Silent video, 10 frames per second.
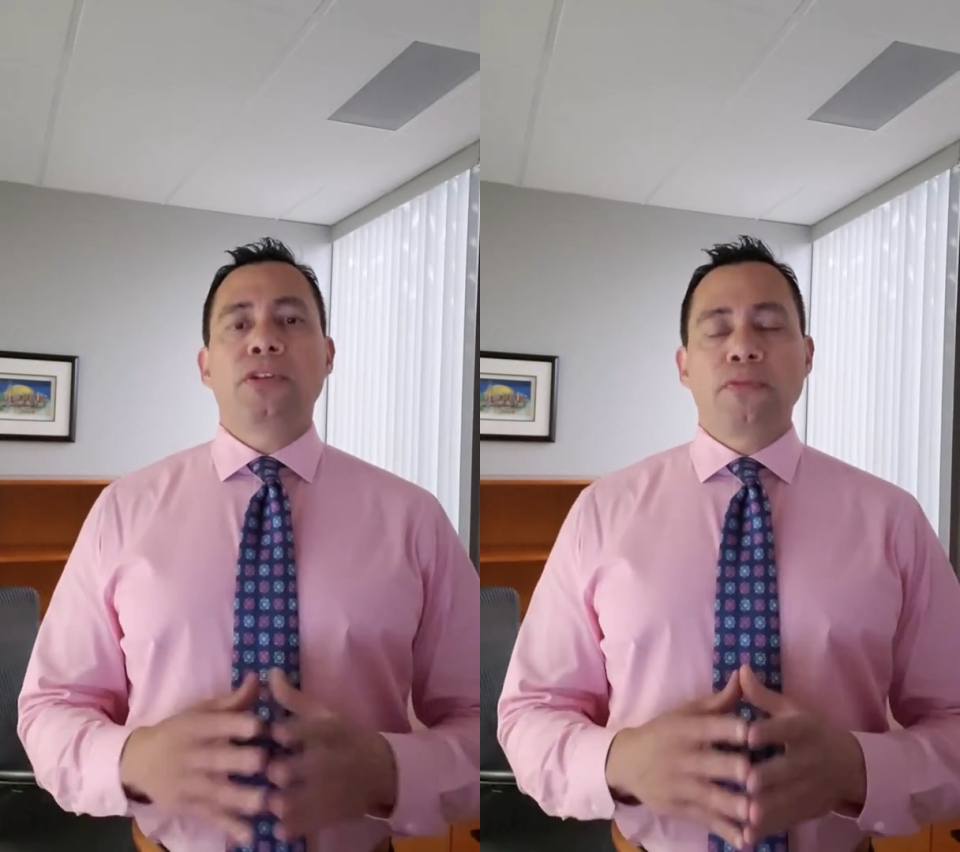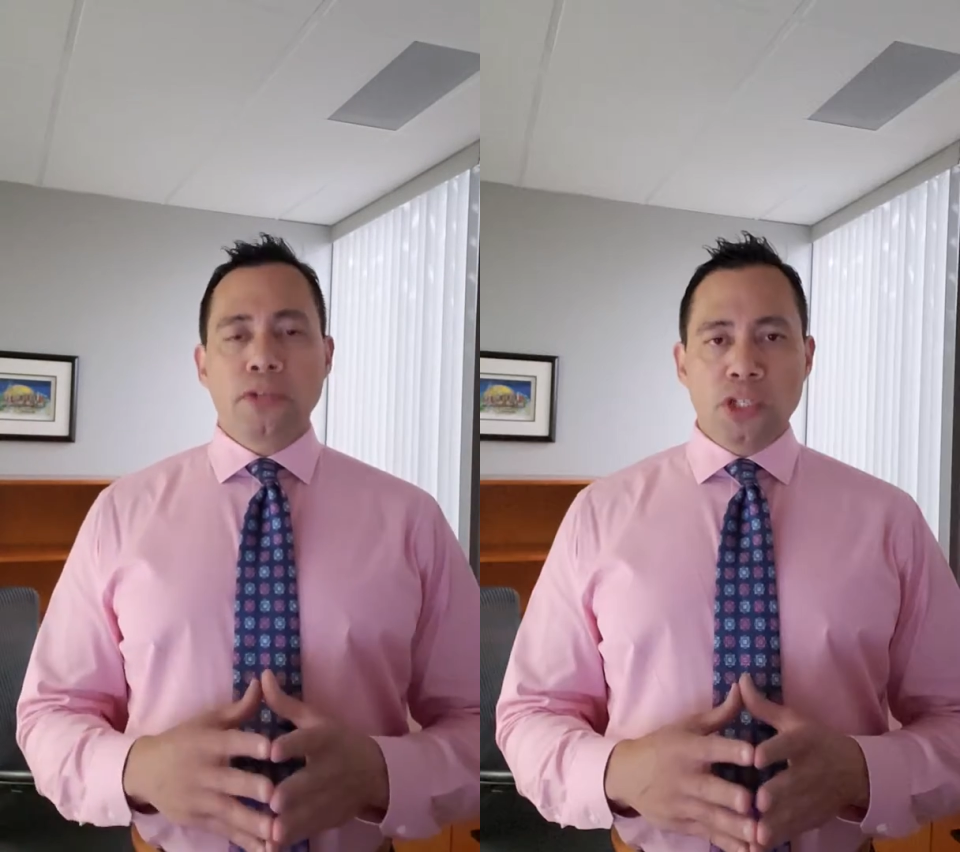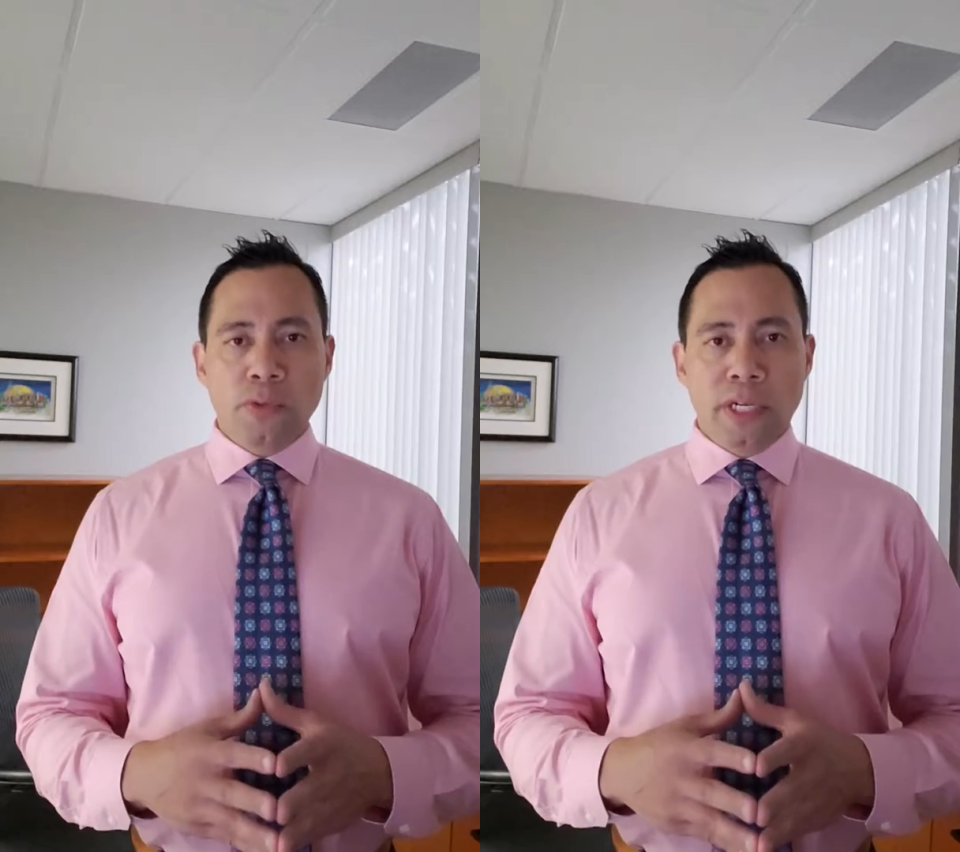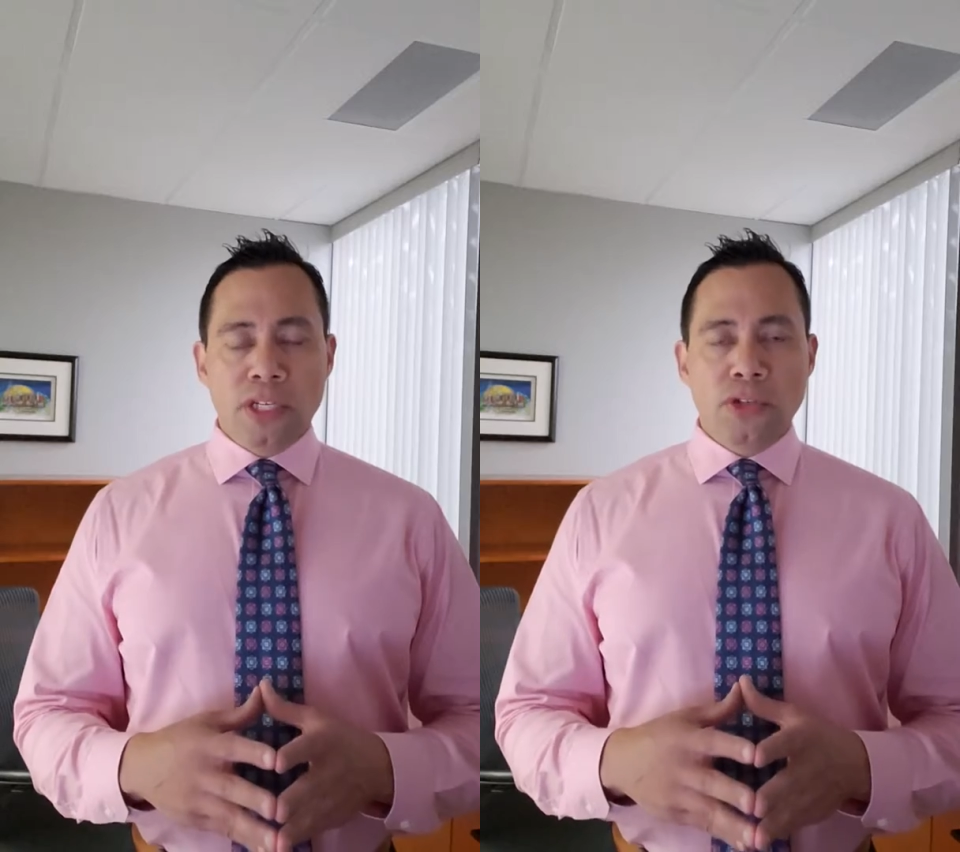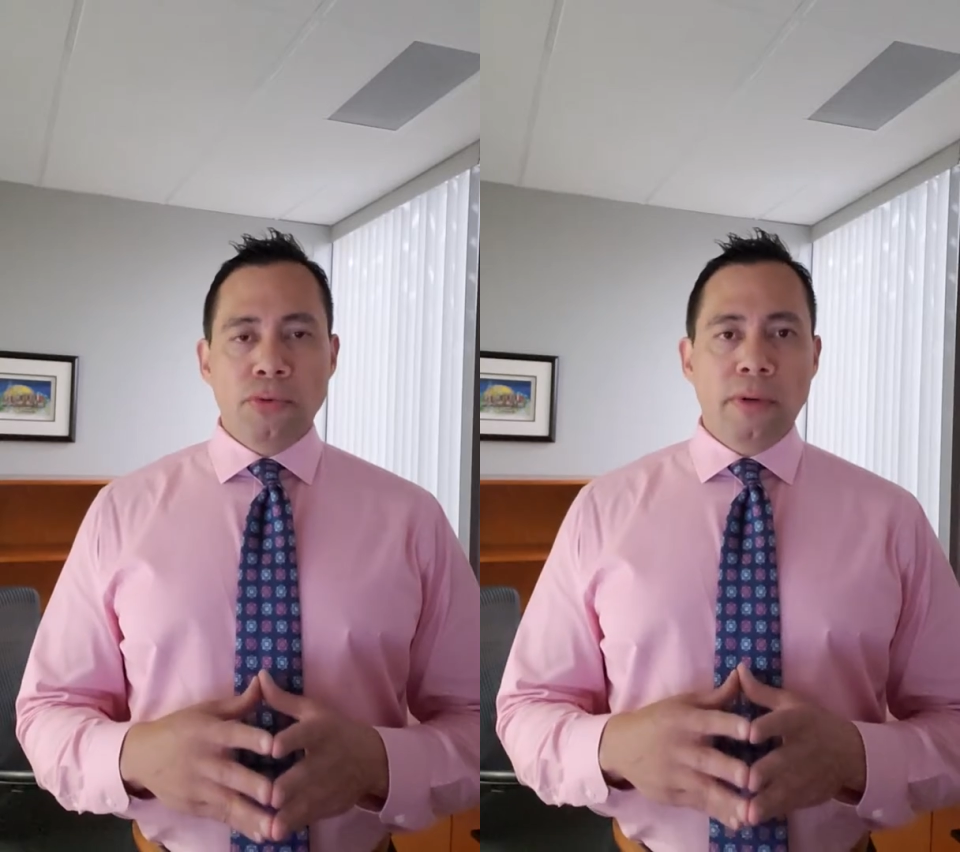The first one
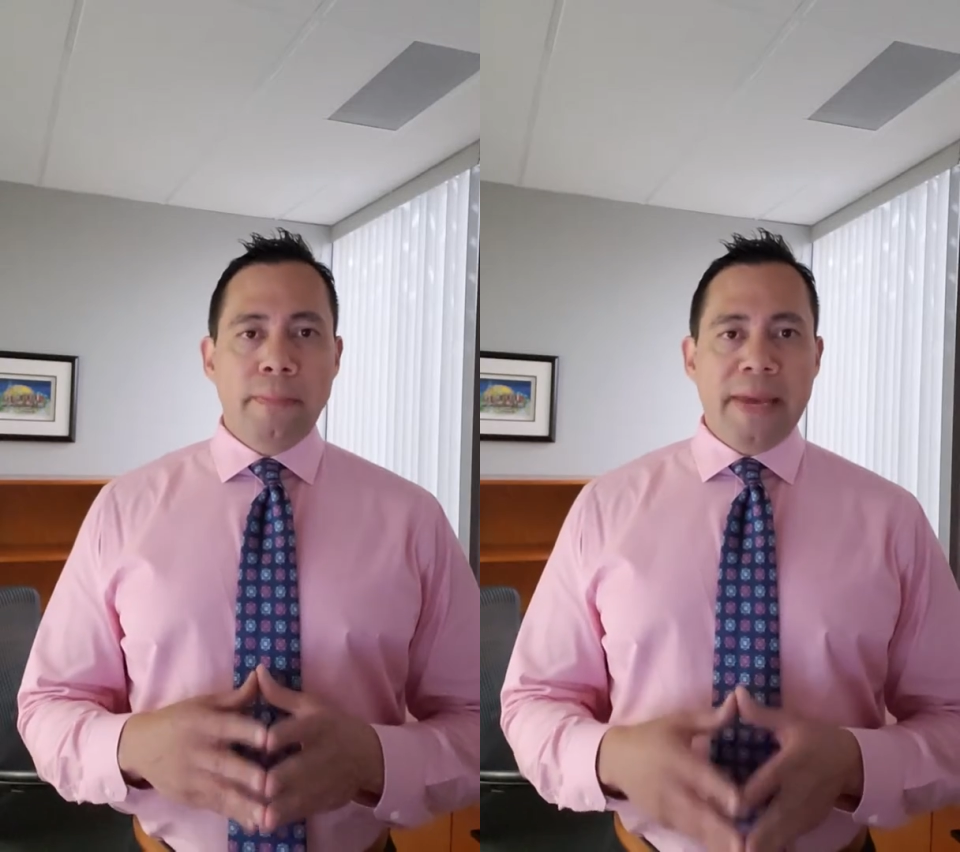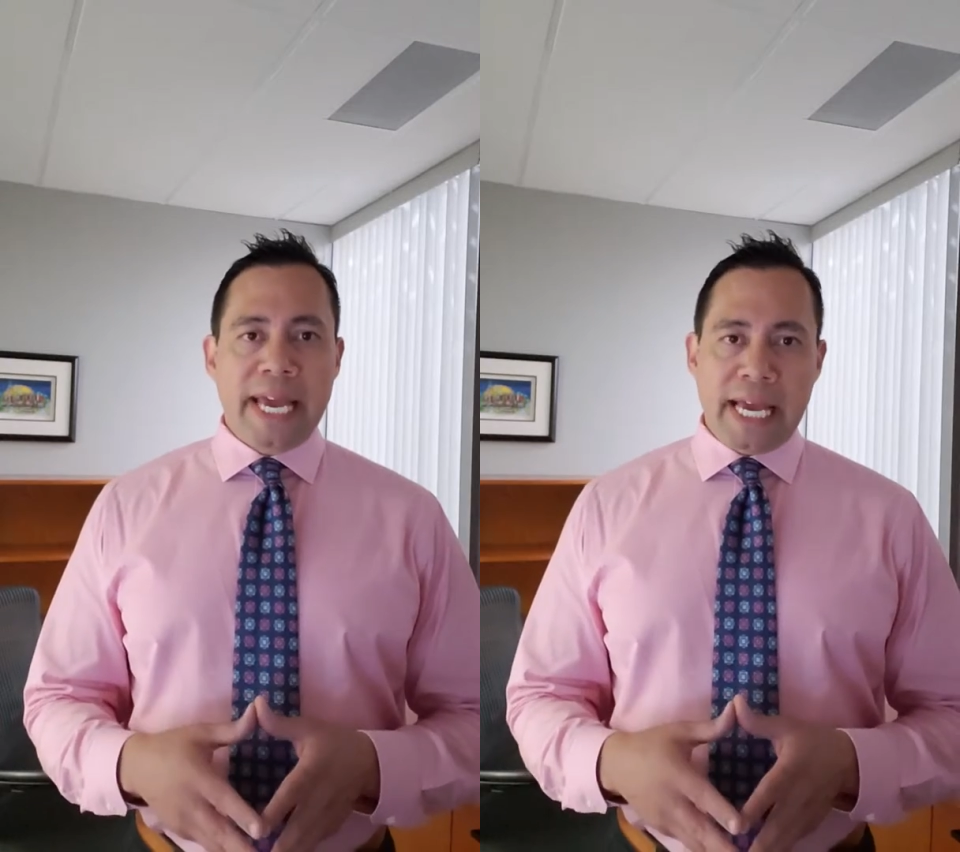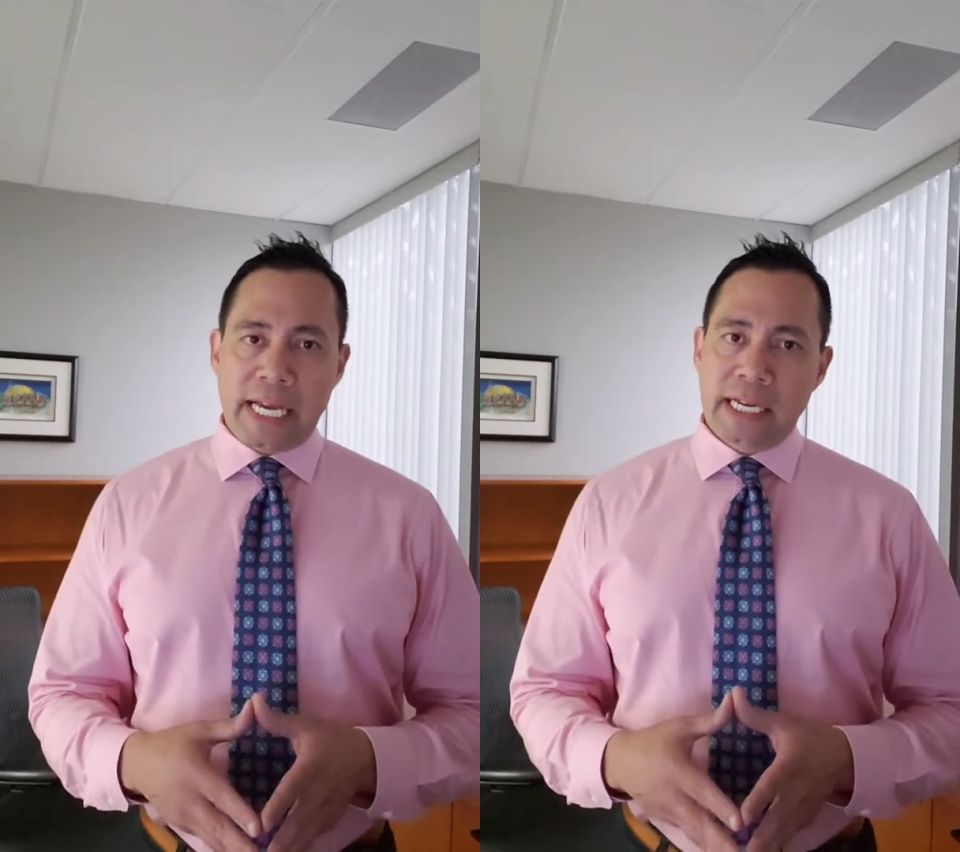is through a bank.